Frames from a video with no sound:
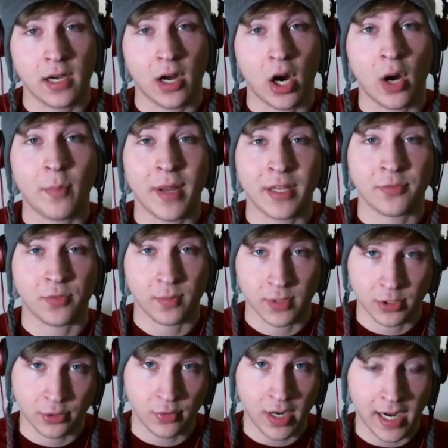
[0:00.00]
are based from the
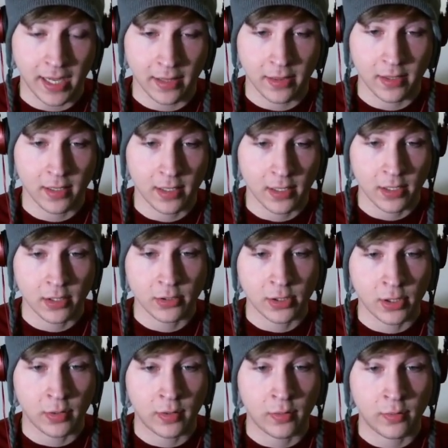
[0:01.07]
strength.
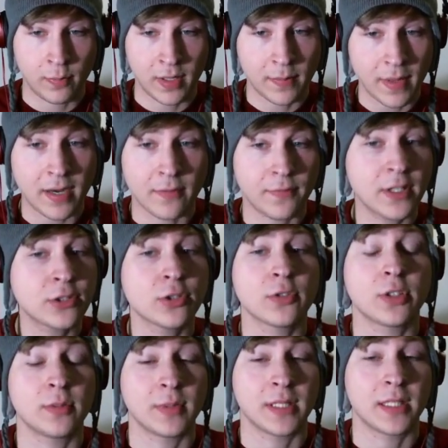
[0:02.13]
So it would be beneficial
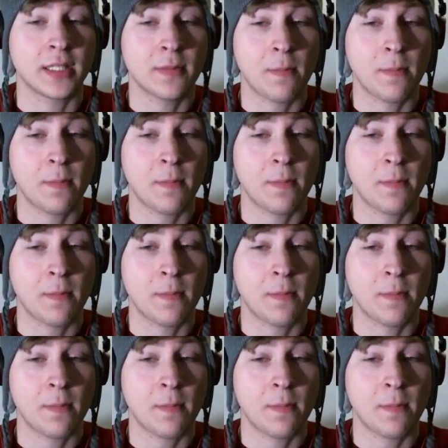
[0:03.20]
to me.